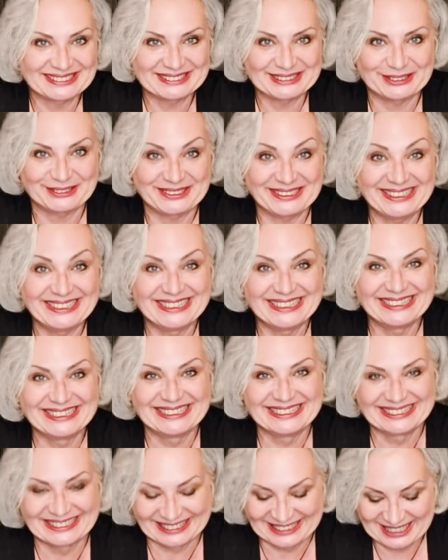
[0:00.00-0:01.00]
Sorry,
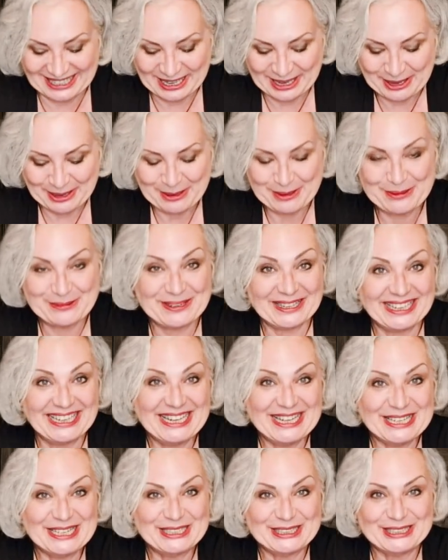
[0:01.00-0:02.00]
my
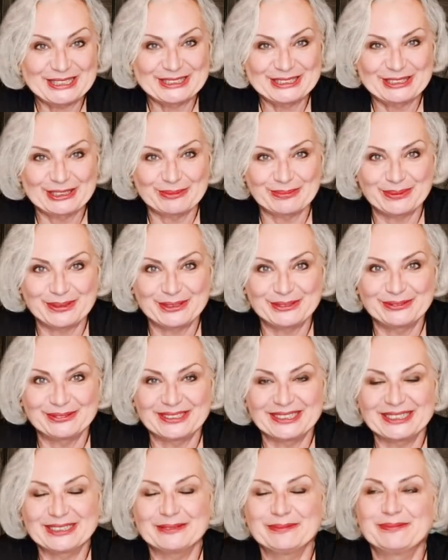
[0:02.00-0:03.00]
English is not
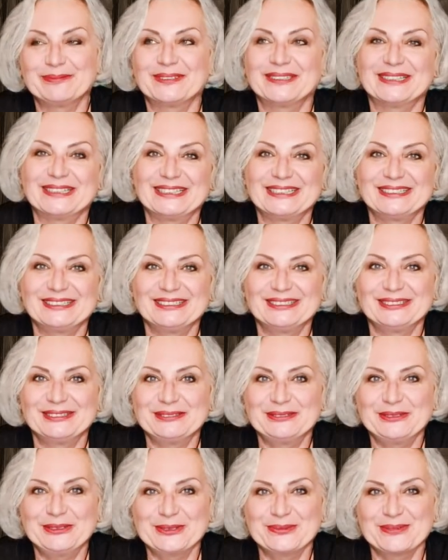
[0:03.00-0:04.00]
perfect, but I
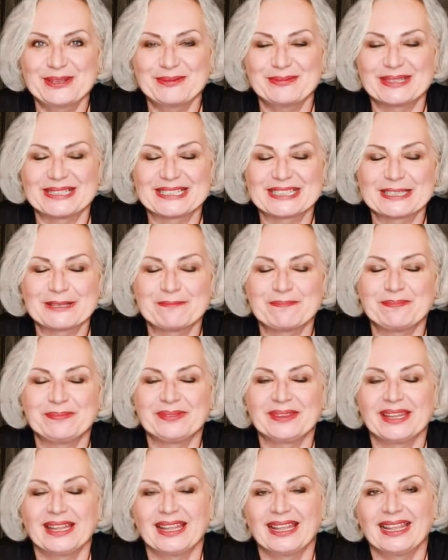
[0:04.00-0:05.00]
do my best.
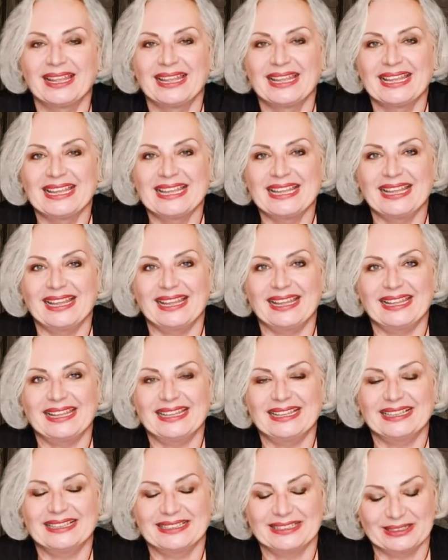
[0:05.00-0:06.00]

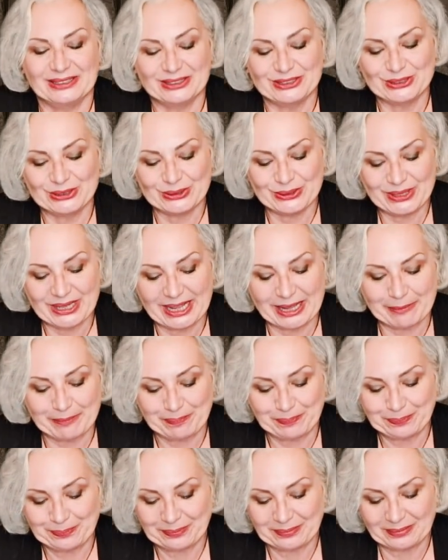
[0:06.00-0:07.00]
Uh, so yeah,
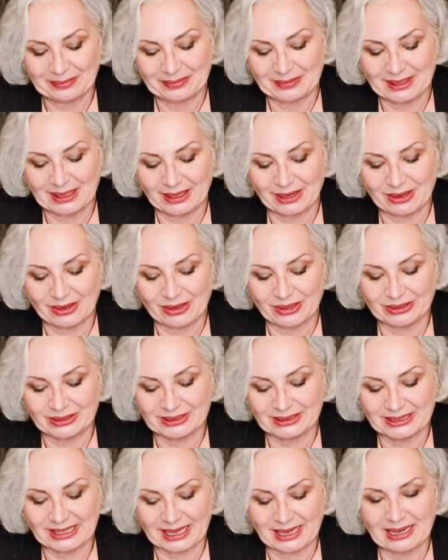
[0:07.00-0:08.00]
the
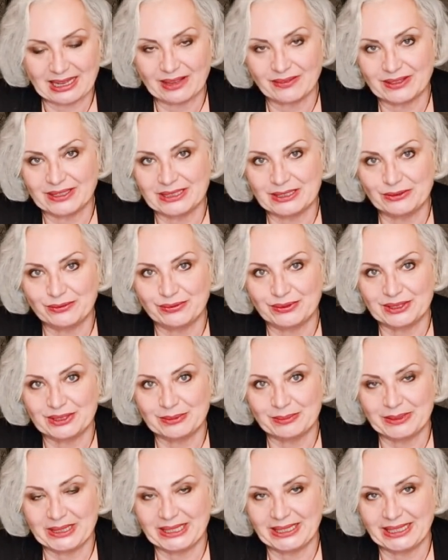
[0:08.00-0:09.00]
cards can have different
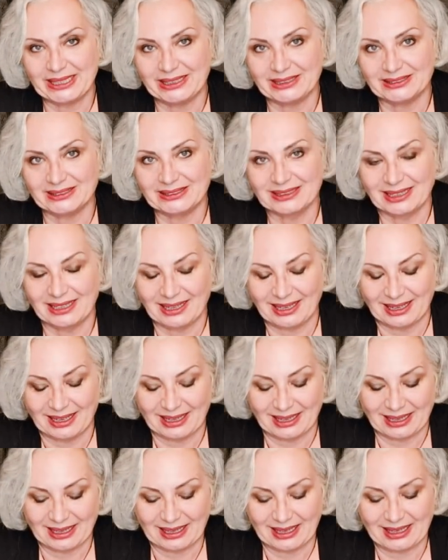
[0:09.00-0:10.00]
meanings
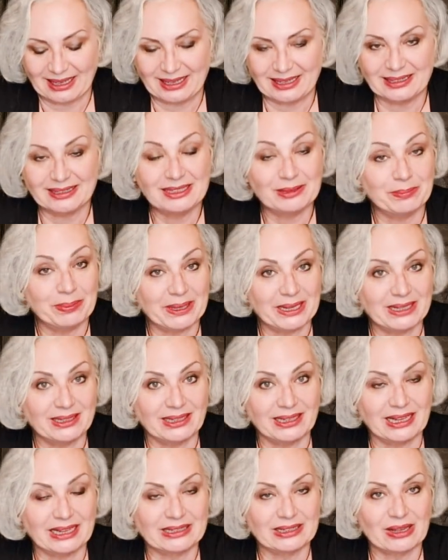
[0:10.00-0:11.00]
uh,
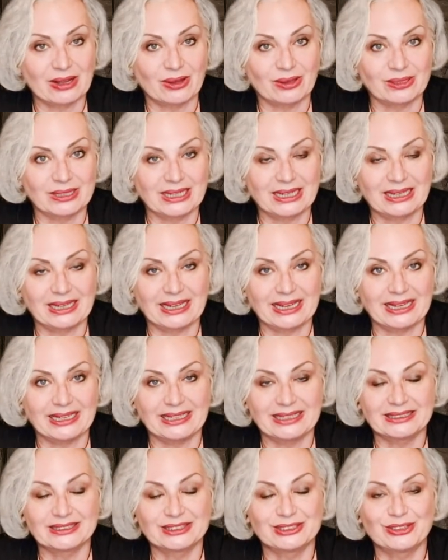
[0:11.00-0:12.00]
depending on how they lay.
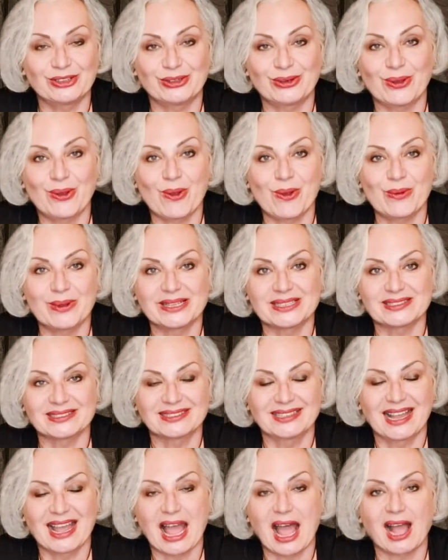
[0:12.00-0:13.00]
It's not always
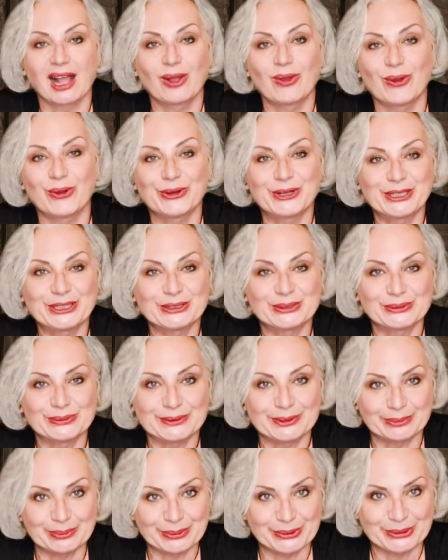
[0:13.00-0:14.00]
according to
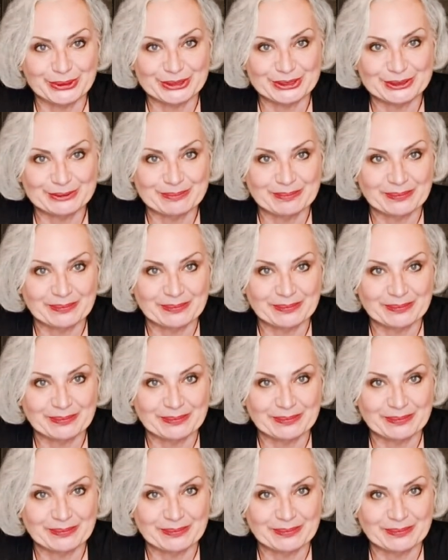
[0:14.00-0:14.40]
the books.